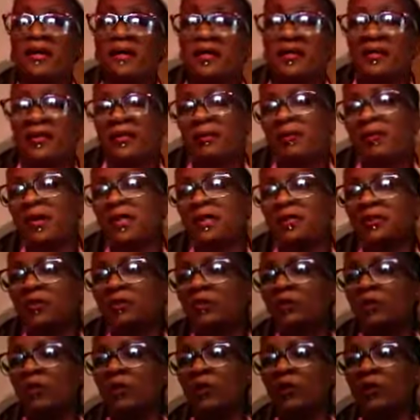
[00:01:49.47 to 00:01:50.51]
And then I'm
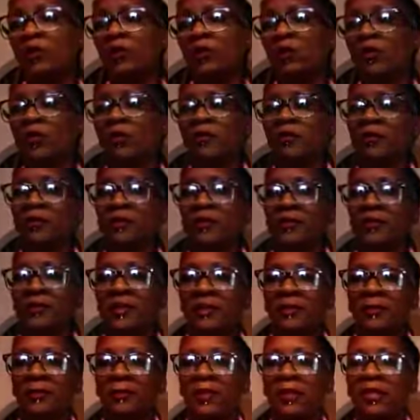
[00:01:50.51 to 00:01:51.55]
also gonna order
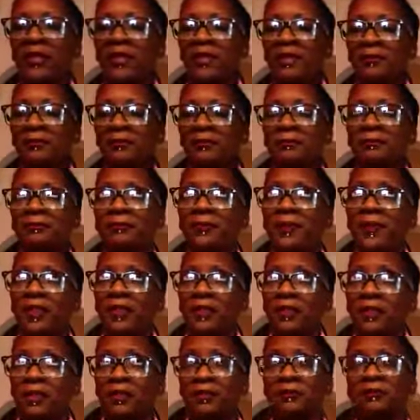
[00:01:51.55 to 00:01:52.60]
some
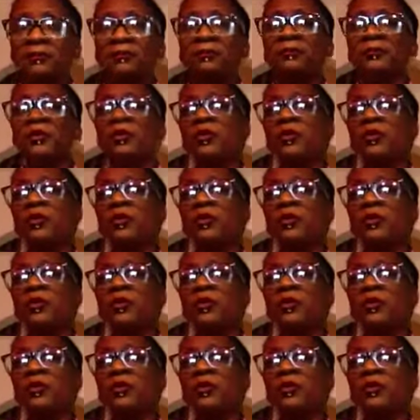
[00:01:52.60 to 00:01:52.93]
um,